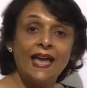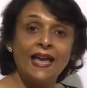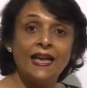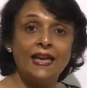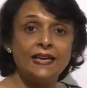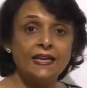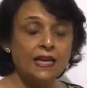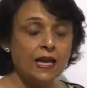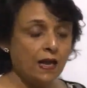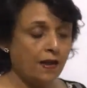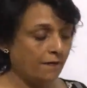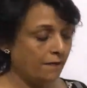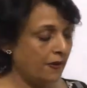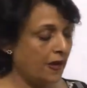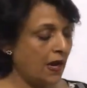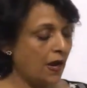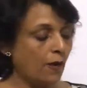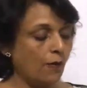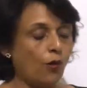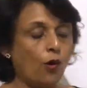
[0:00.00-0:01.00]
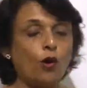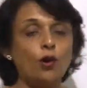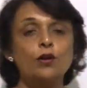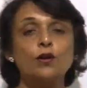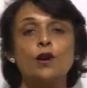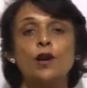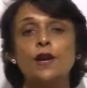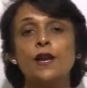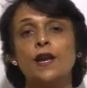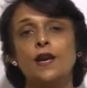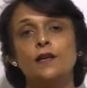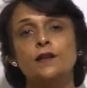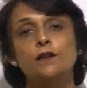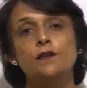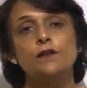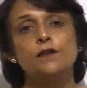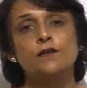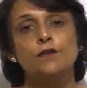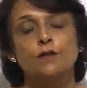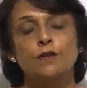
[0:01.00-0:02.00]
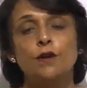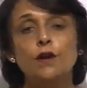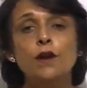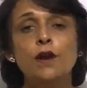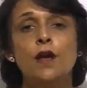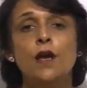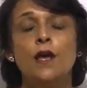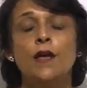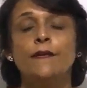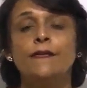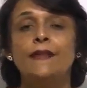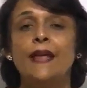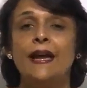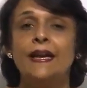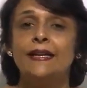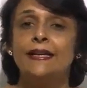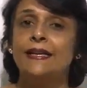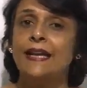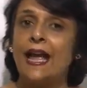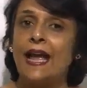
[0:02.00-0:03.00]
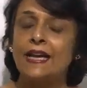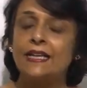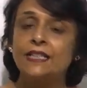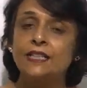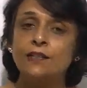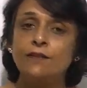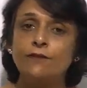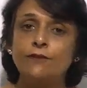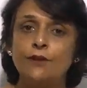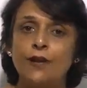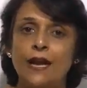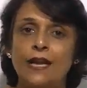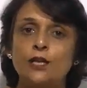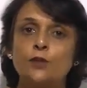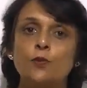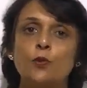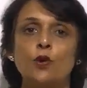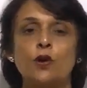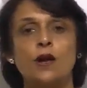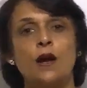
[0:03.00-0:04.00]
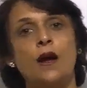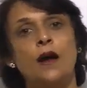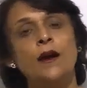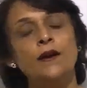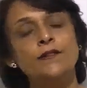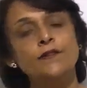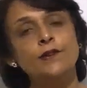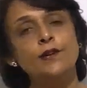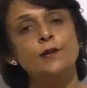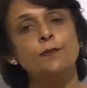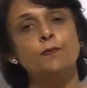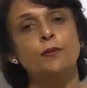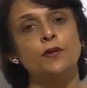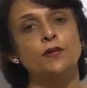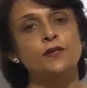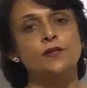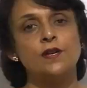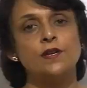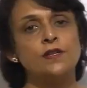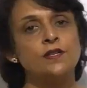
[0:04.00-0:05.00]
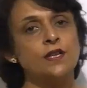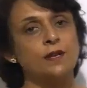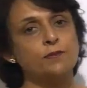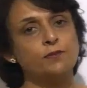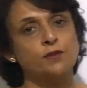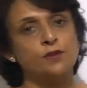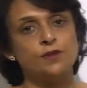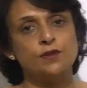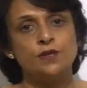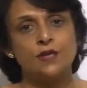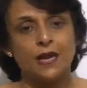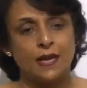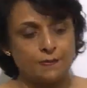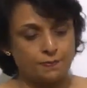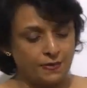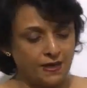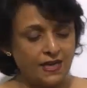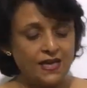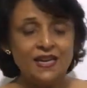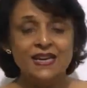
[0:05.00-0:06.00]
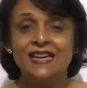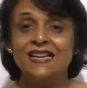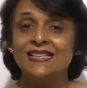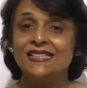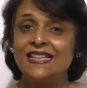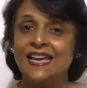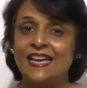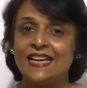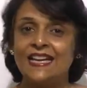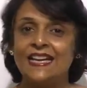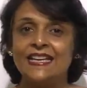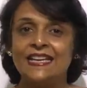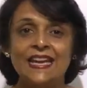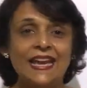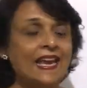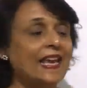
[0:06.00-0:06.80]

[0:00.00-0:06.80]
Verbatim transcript: And we have already understood that in active transport, 100% substance can be taken